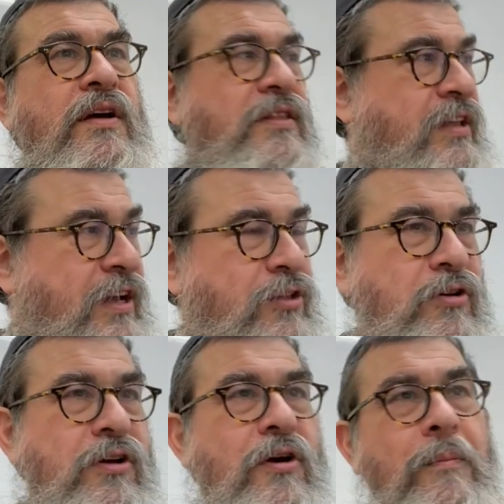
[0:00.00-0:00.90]
The kid
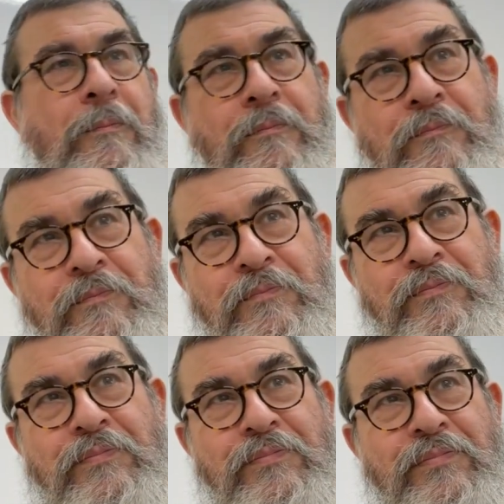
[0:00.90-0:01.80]
took it home.
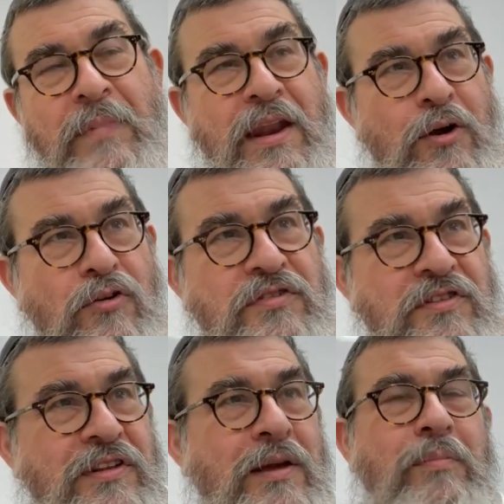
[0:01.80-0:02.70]
And he goes to
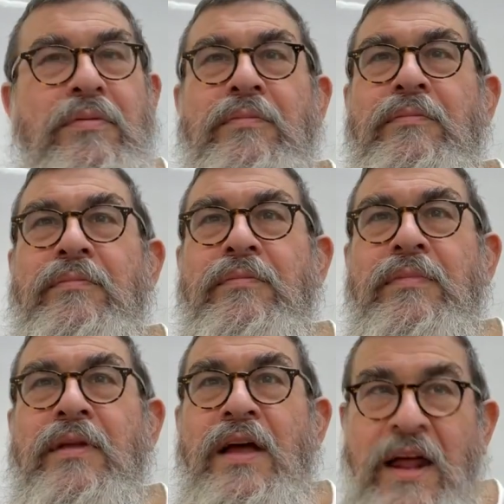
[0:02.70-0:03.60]
sleep.
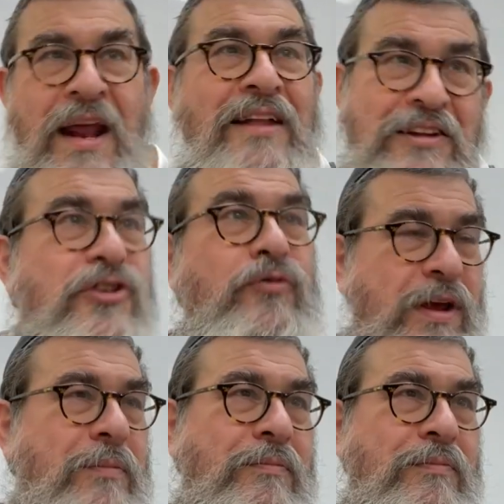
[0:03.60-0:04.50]
And he has a
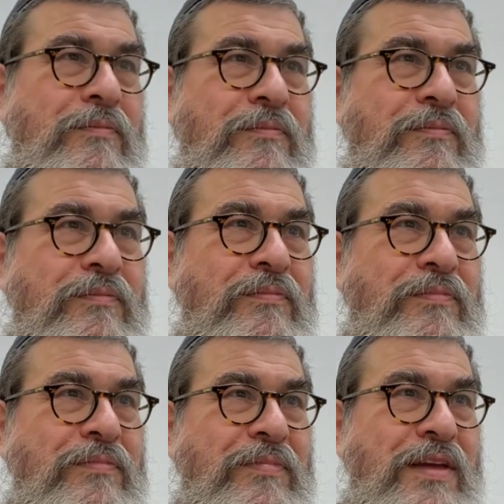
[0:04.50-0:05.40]
dream
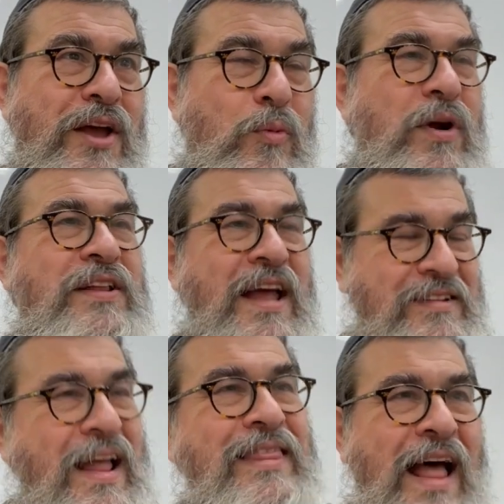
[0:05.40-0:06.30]
where he takes
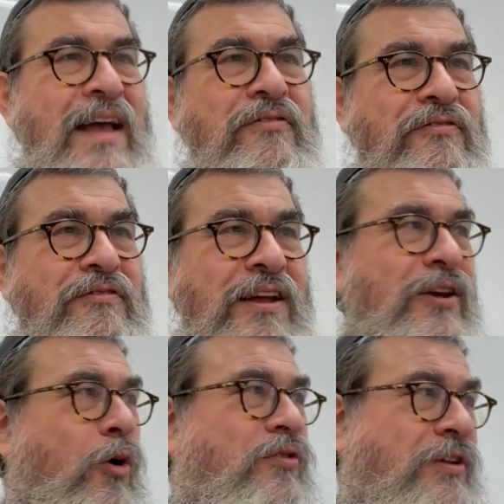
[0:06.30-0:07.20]
that knife and he
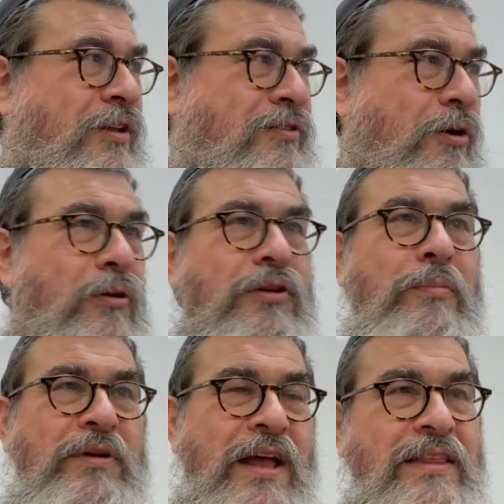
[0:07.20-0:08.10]
goes and does a hold
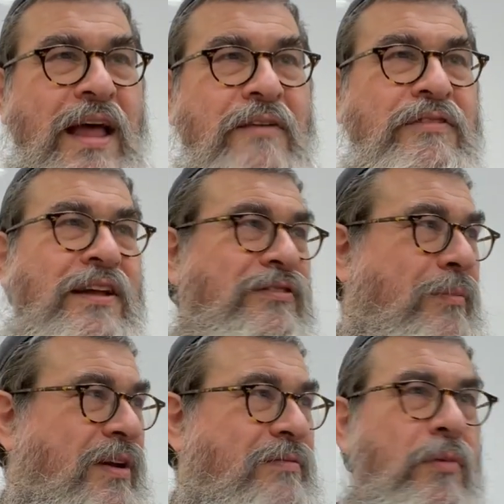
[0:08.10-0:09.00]
up with that knife. He takes
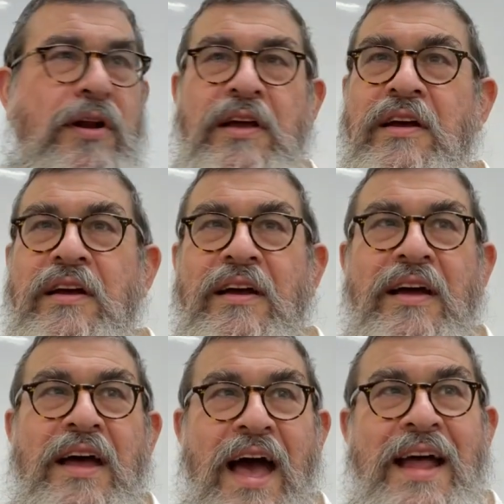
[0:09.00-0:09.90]
somebody's money.
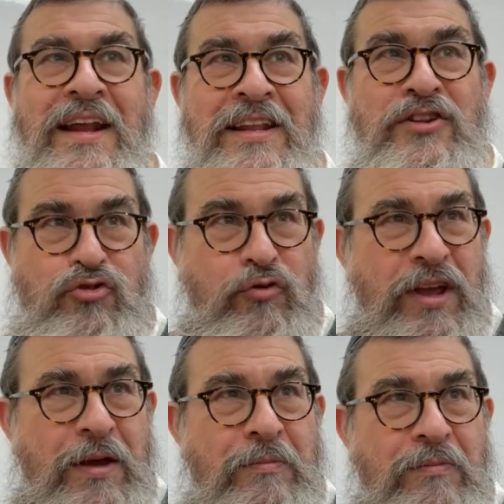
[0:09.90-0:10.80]
And in this
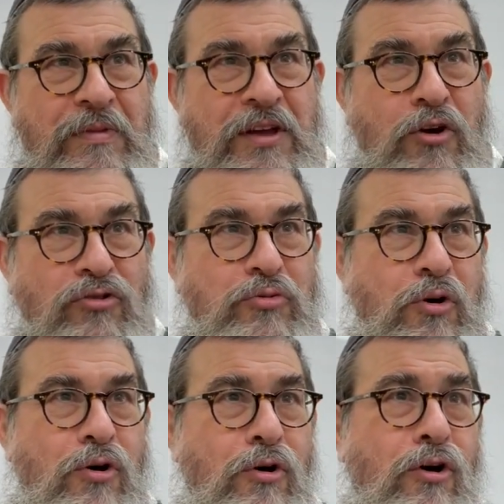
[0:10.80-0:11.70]
dream, he goes through
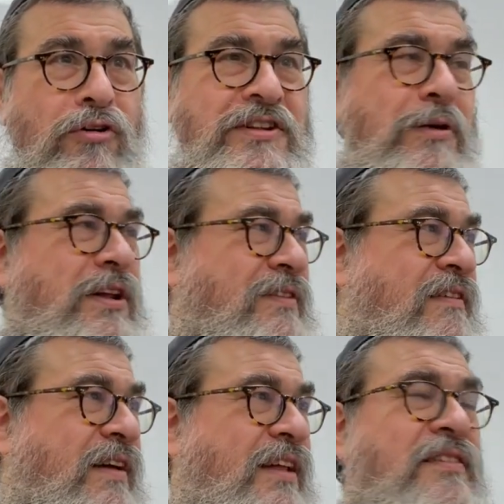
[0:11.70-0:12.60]
a whole series of
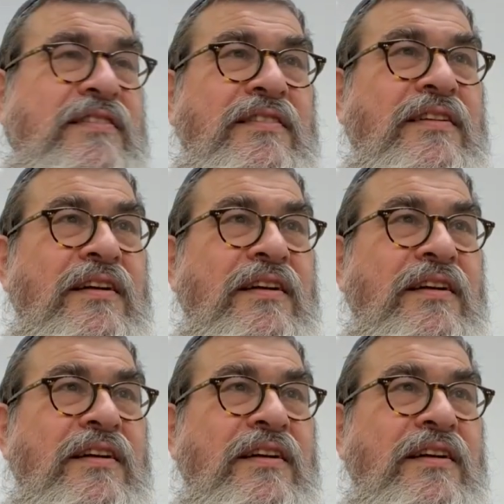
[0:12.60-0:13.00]
events.